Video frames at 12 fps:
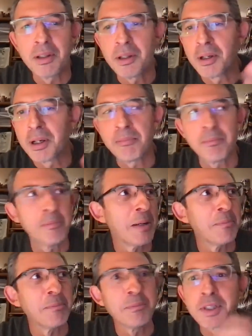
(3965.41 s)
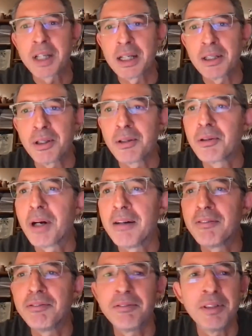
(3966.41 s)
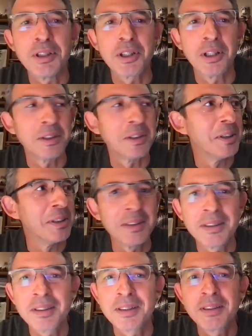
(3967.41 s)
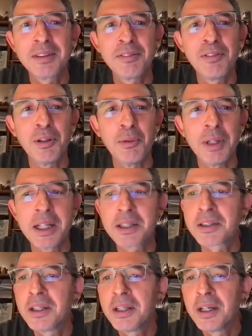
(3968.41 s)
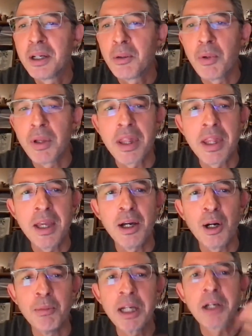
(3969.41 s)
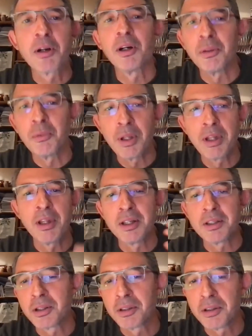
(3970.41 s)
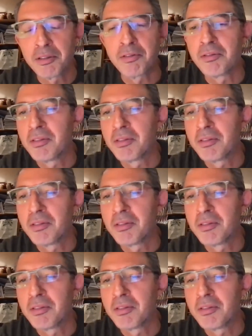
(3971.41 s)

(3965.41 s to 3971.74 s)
You know, I'm scheduled to have a shot in a few weeks with the Omicron, with the sort of